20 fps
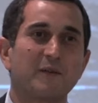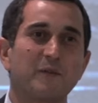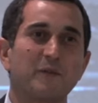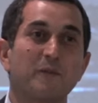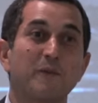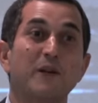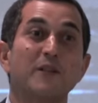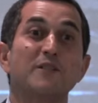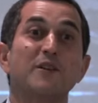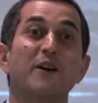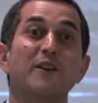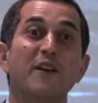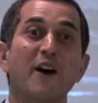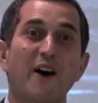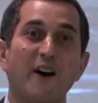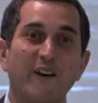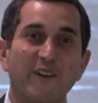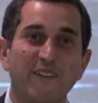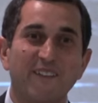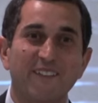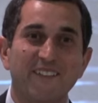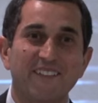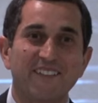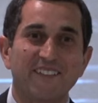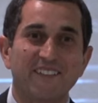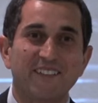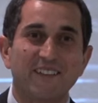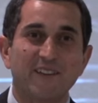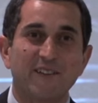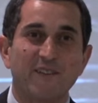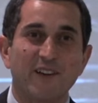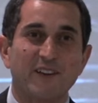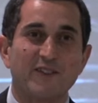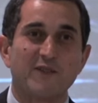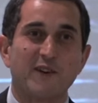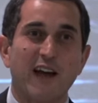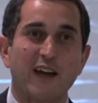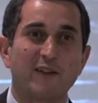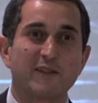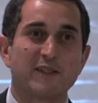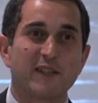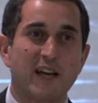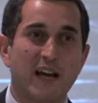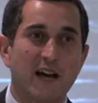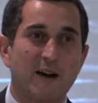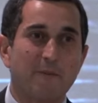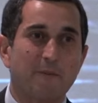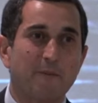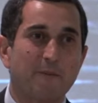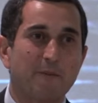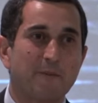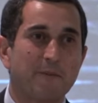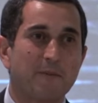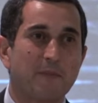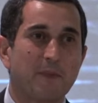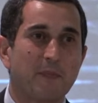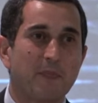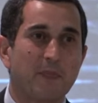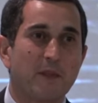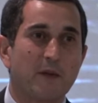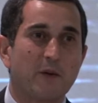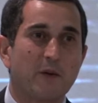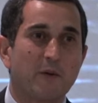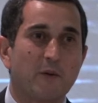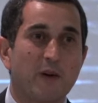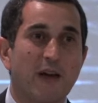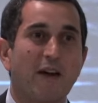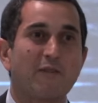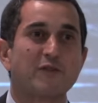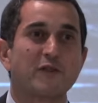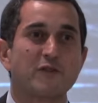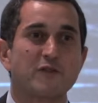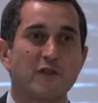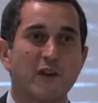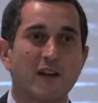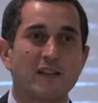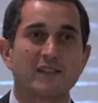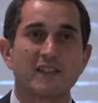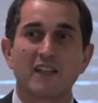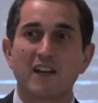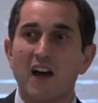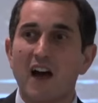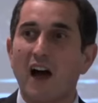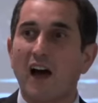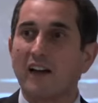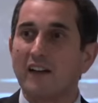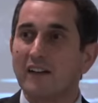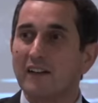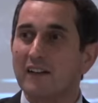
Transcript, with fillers: We don't know. When trials come, we have to trust in God